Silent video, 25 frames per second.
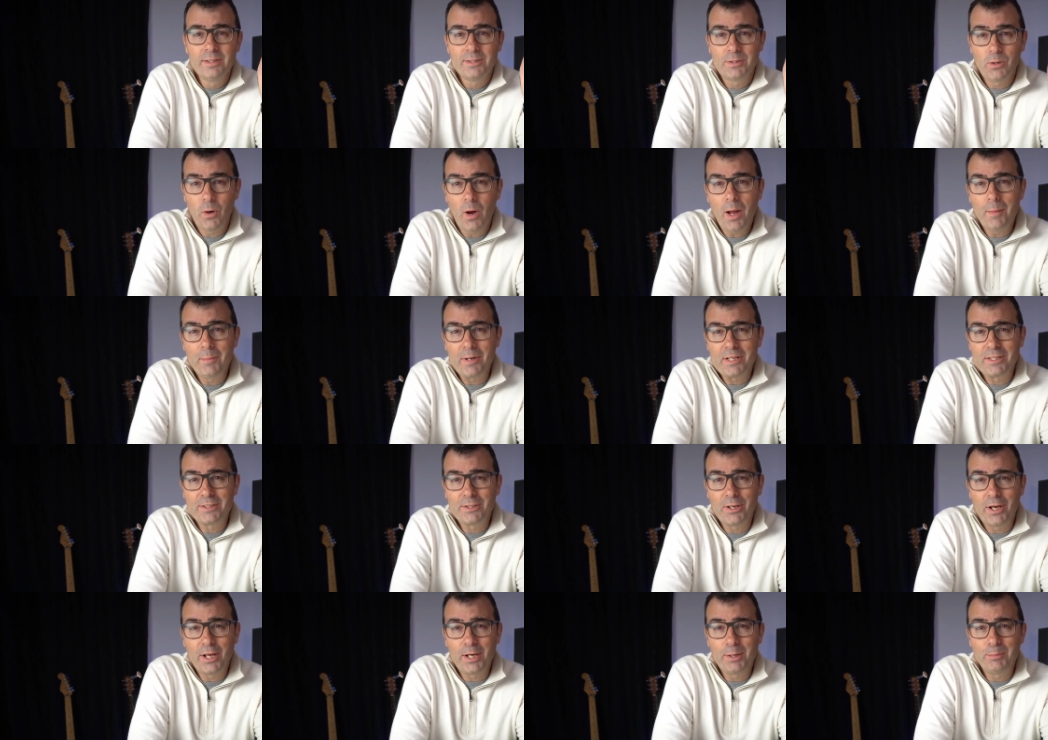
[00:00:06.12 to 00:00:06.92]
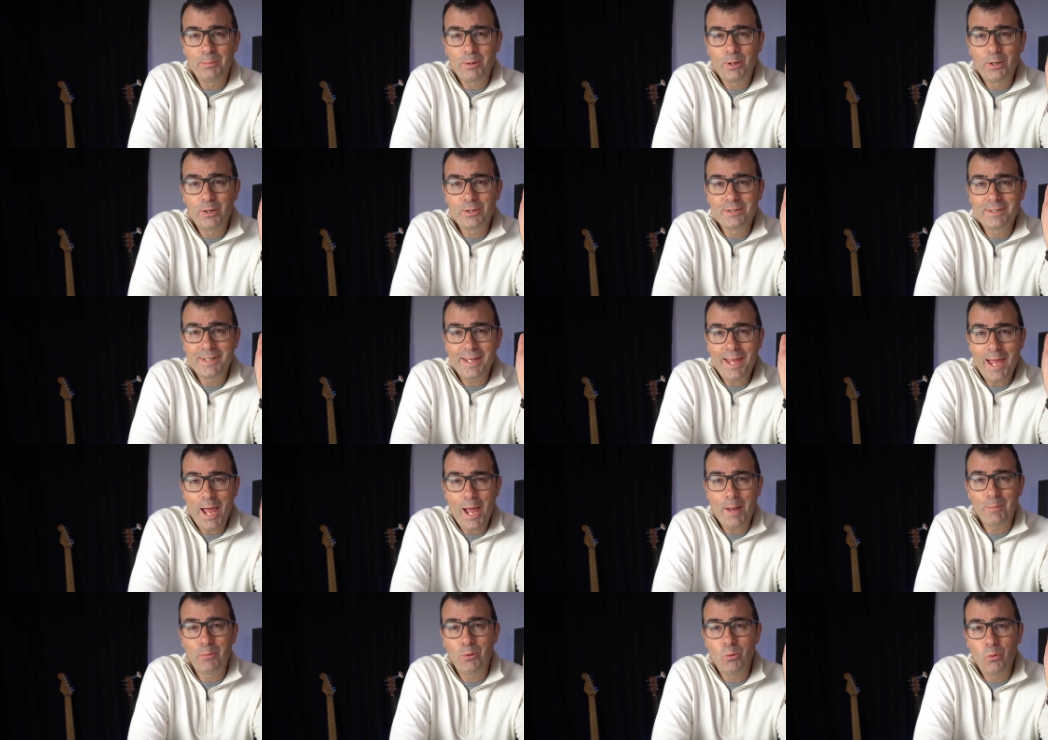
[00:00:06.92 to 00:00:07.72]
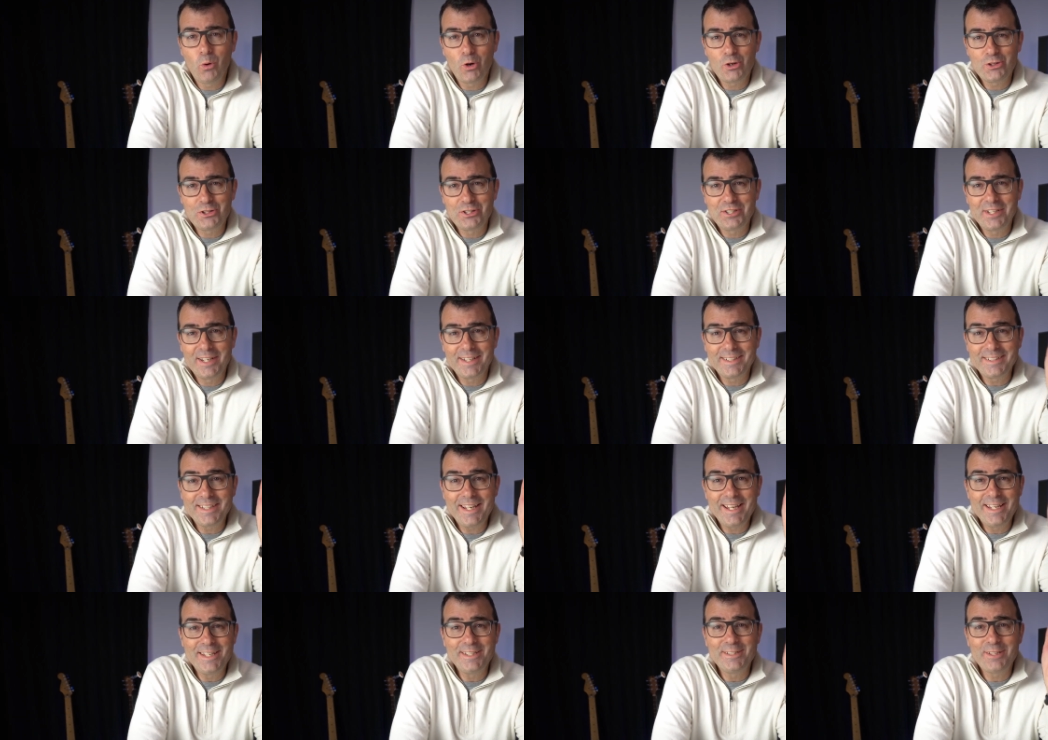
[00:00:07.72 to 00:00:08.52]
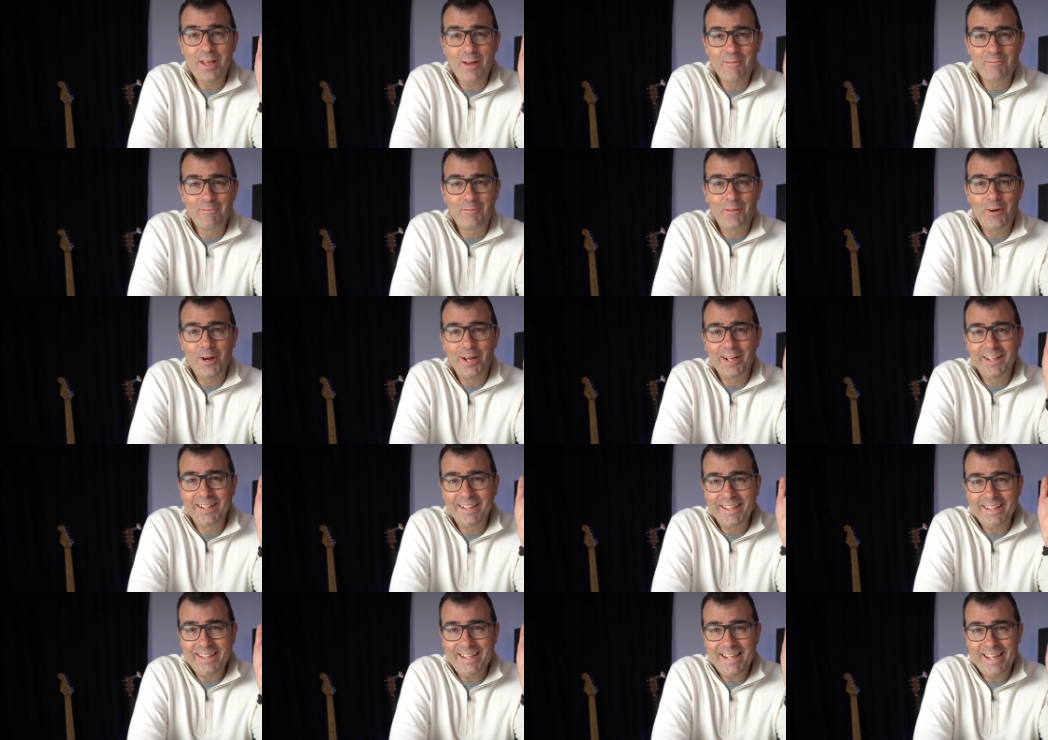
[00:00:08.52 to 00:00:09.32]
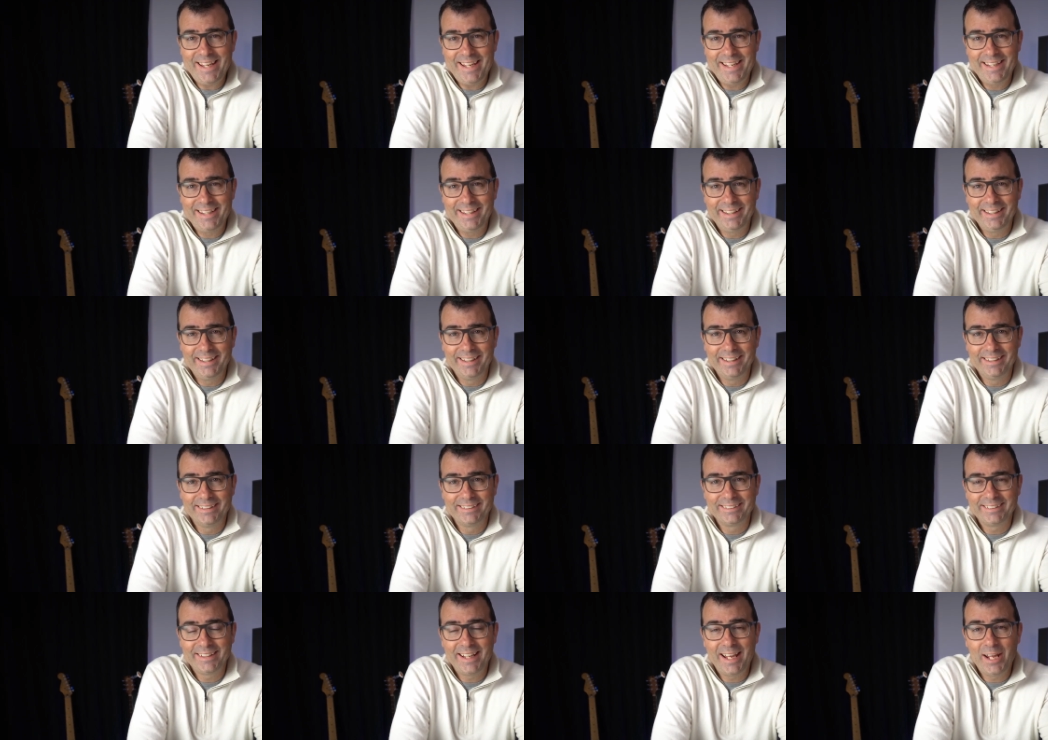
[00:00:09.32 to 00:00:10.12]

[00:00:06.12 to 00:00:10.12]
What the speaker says: So I'm excited because the Apple Watch 6 is finally here.